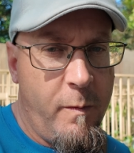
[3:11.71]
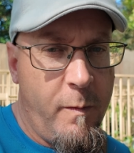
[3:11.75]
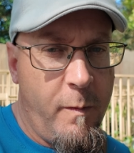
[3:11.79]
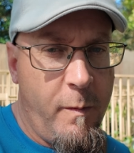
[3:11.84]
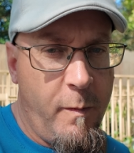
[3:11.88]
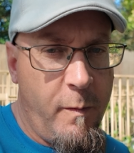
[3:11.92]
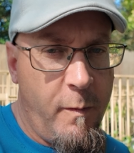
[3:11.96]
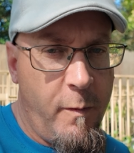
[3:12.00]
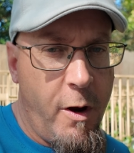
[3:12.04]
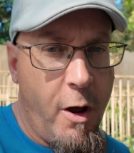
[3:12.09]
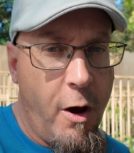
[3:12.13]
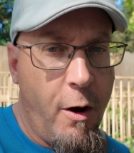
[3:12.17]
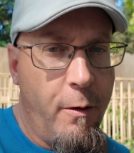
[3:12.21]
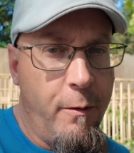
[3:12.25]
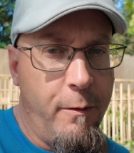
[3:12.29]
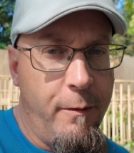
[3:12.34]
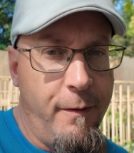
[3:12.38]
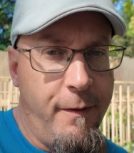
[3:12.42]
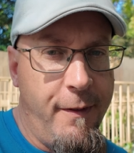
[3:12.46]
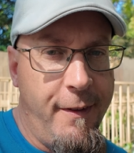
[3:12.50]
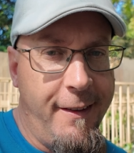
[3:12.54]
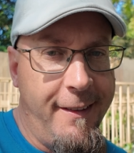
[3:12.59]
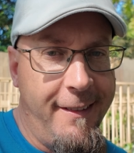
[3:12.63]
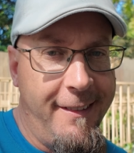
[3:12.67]
No.
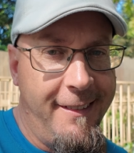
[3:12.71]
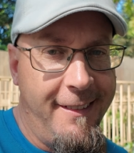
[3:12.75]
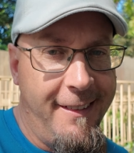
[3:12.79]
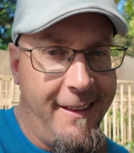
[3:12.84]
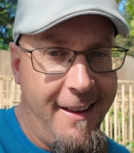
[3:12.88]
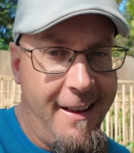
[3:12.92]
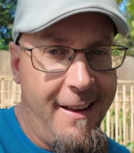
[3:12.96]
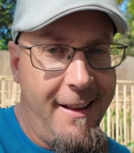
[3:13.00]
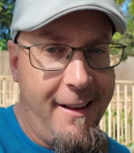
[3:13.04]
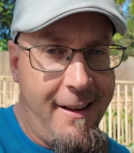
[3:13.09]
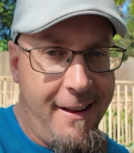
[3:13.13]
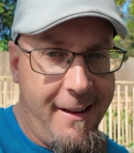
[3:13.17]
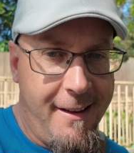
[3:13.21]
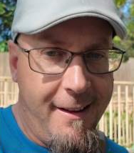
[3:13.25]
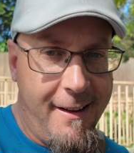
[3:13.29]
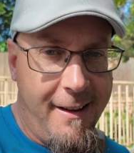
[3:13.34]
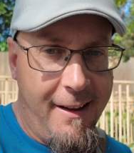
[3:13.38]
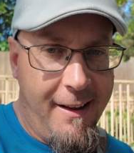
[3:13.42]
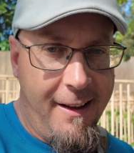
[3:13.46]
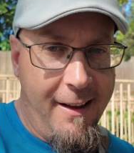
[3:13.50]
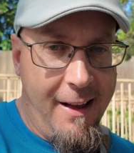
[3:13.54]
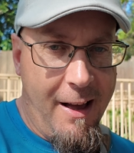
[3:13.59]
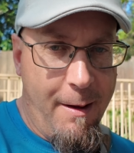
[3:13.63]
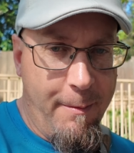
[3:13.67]

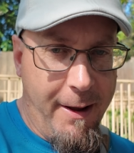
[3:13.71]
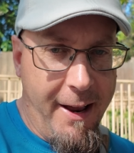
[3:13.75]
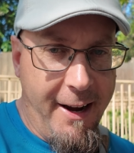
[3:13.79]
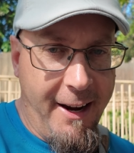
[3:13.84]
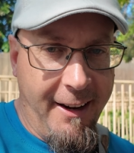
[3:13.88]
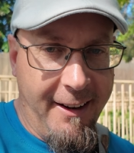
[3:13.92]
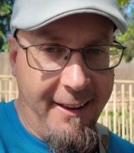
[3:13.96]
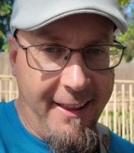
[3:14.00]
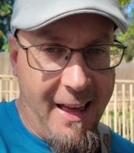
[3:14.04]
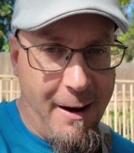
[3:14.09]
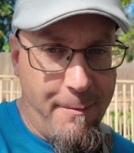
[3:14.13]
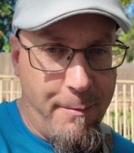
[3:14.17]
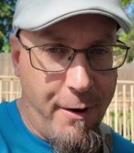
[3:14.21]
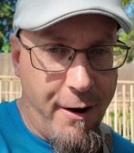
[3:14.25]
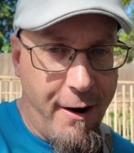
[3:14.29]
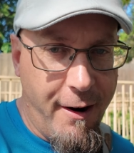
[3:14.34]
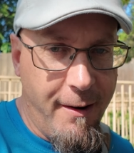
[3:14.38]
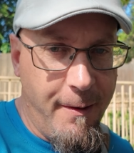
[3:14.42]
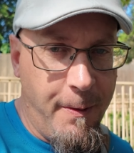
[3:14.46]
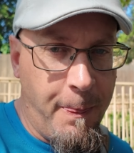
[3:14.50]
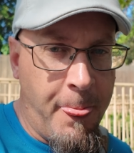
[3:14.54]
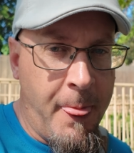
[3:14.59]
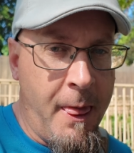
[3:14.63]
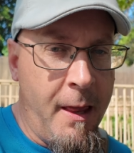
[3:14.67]
I'm getting to that part.